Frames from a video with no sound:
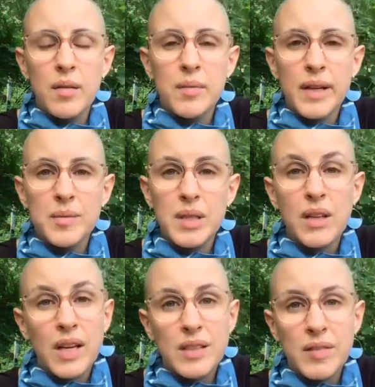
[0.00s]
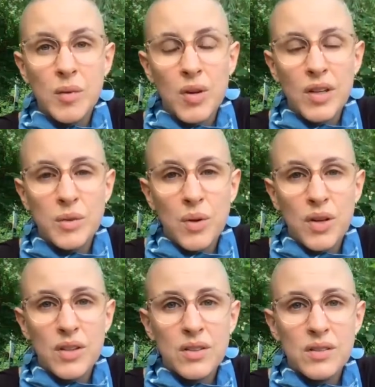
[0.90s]
as we collectively work
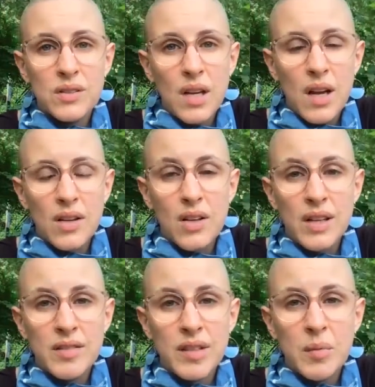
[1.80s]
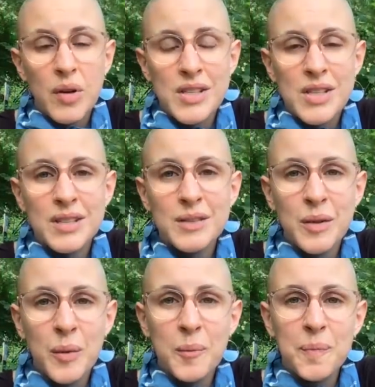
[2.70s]
toward collective liberation.
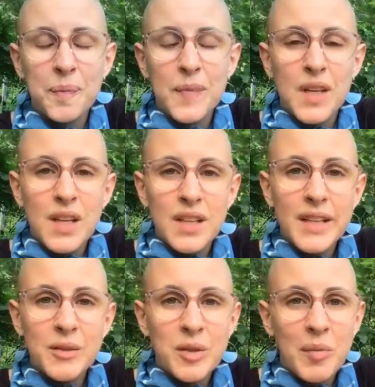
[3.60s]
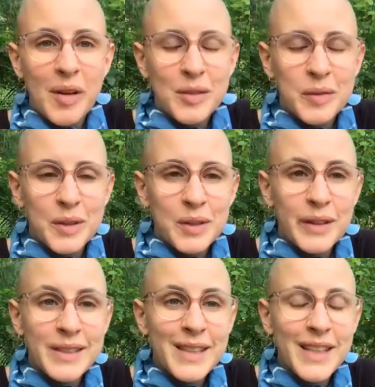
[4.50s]
So thank you so much for
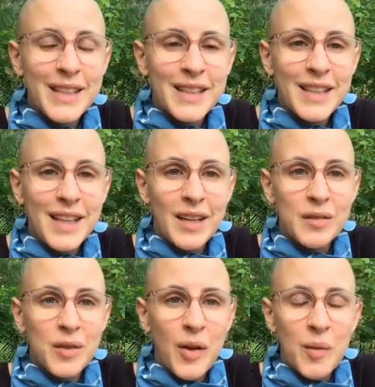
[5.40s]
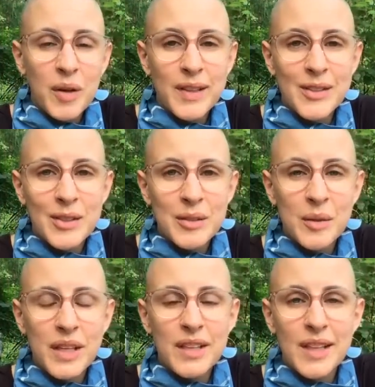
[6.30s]
listening and for all the work that you're
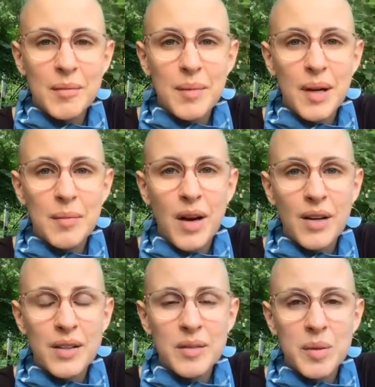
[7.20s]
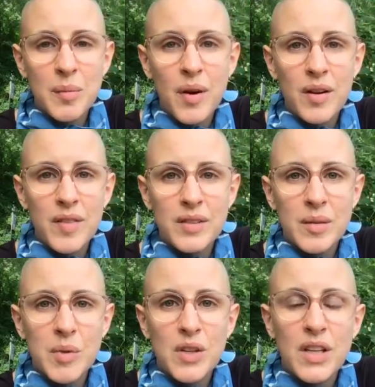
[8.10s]
doing. I'm honored to be a part of this
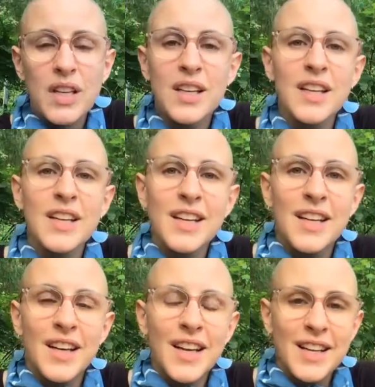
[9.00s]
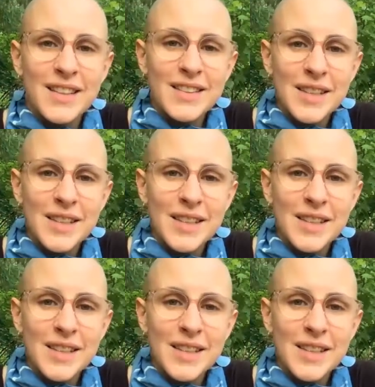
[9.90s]
community. And